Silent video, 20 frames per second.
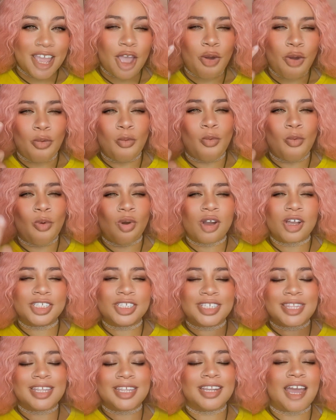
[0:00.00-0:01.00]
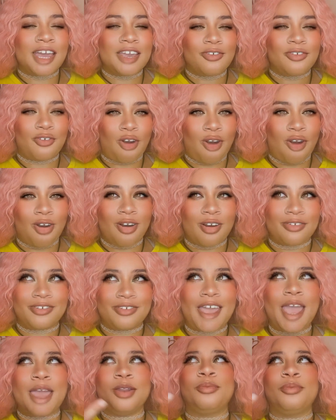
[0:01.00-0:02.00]
washed the knife off,
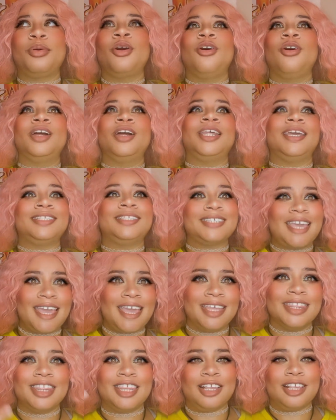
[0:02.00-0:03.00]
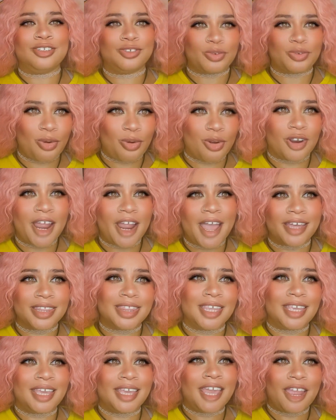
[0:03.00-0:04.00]
and put it in the drawer at
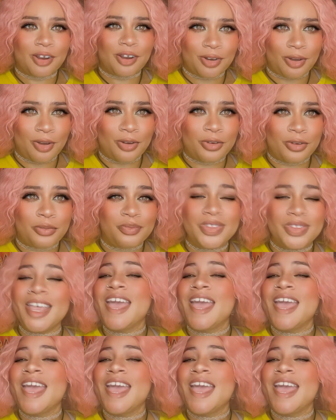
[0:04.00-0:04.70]
the care home,